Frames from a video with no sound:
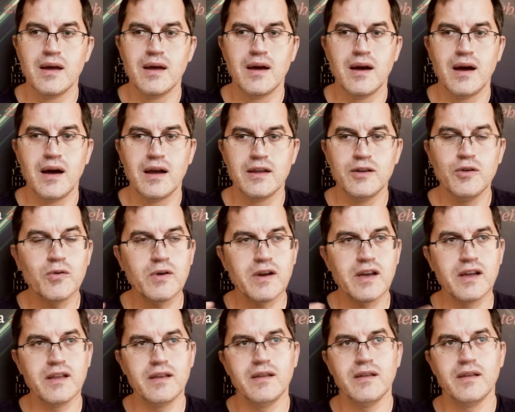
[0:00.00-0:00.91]
You
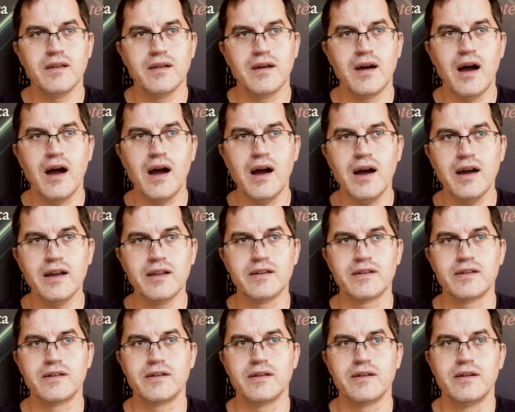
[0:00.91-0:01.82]
can
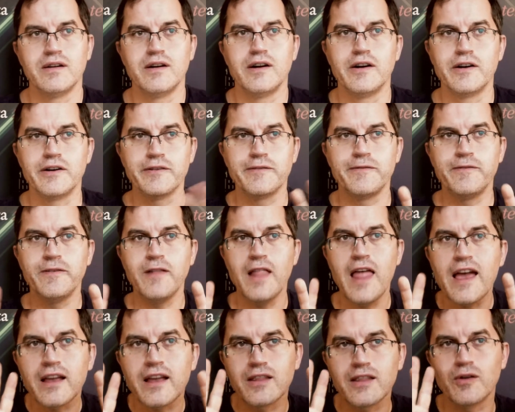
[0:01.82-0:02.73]
either
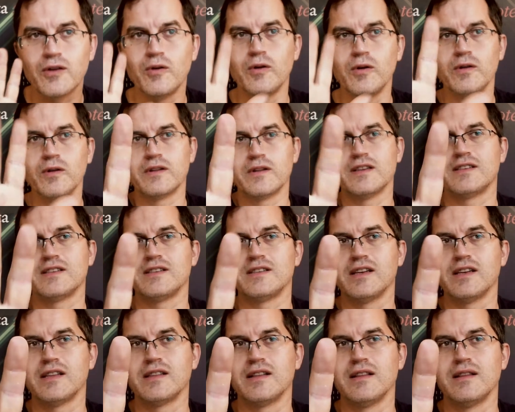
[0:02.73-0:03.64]
reflect all the
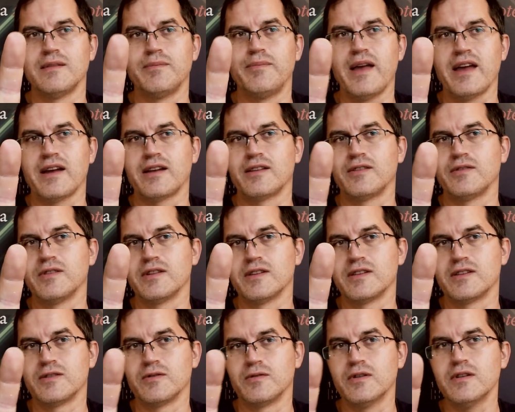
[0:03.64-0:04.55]
signal back to the
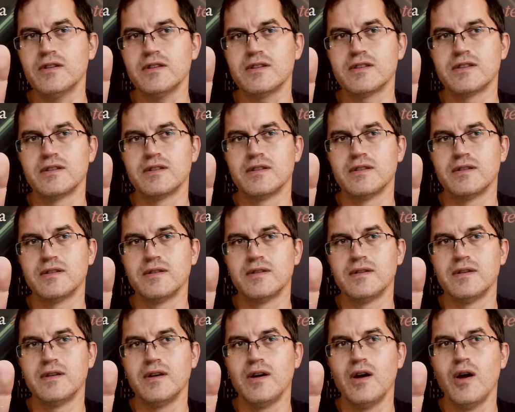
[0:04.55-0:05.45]
source,
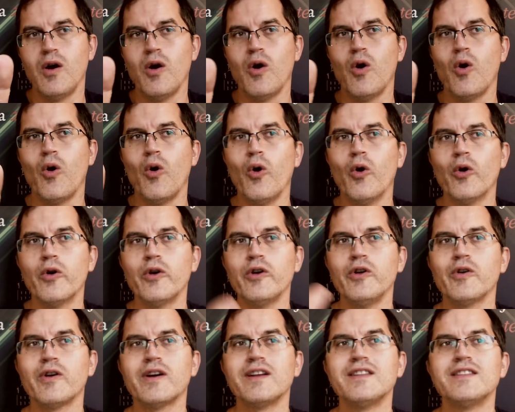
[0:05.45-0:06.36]
or you
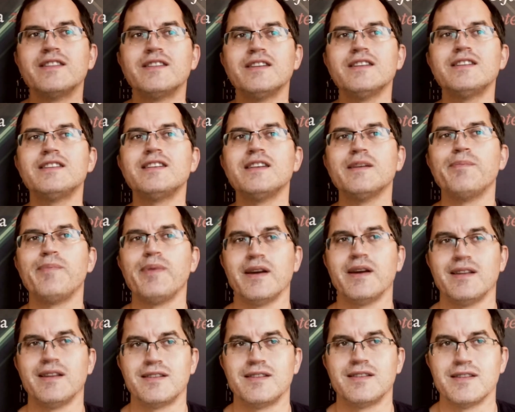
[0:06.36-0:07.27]
can
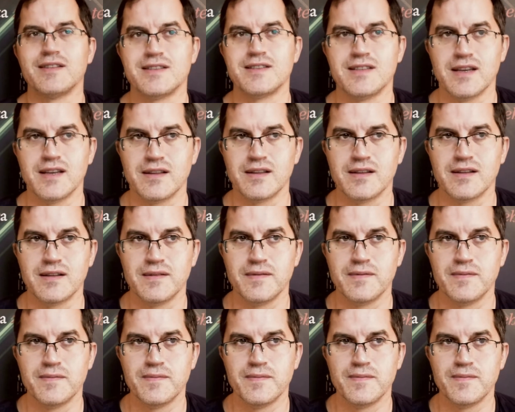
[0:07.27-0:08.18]
dissipate the signal.
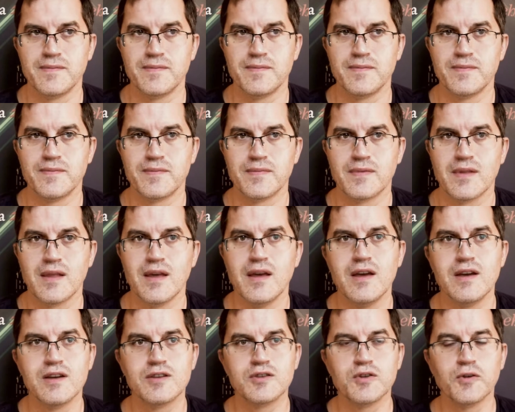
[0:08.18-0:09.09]

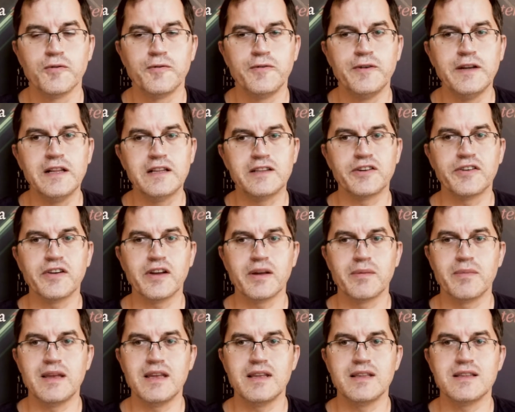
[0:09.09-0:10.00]
So filtering
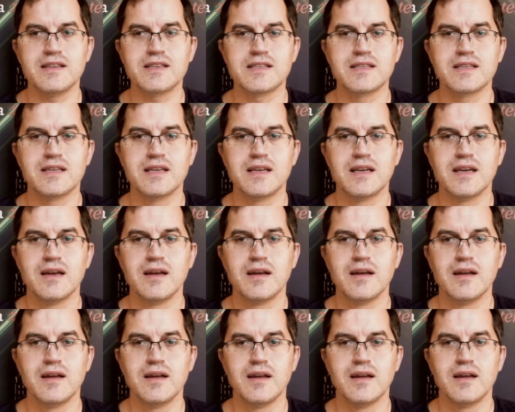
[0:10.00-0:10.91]
means
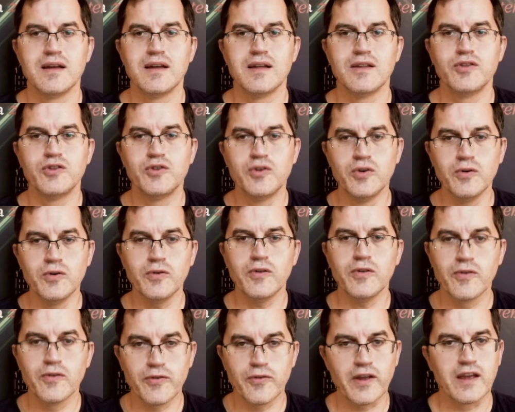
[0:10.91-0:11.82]
two
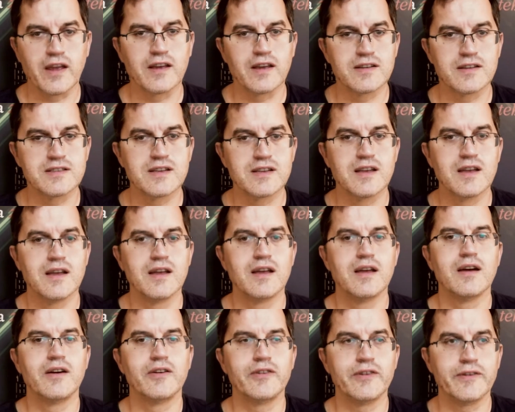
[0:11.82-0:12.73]
things:
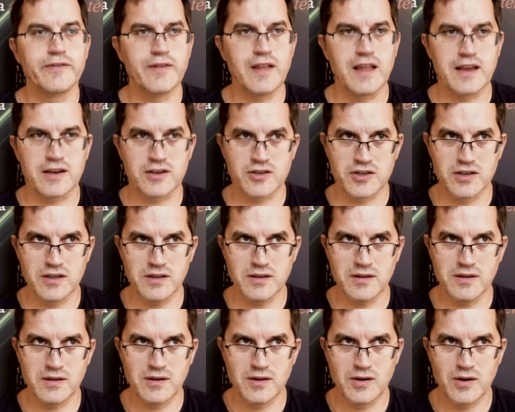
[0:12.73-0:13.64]
reflection
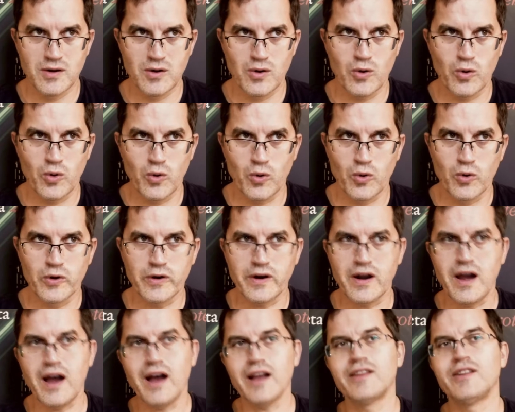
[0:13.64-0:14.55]
or
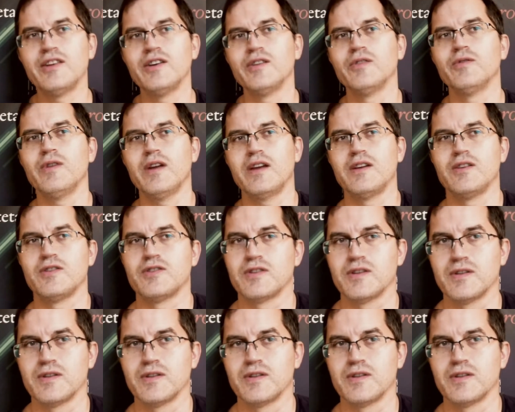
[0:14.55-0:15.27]
attenuation.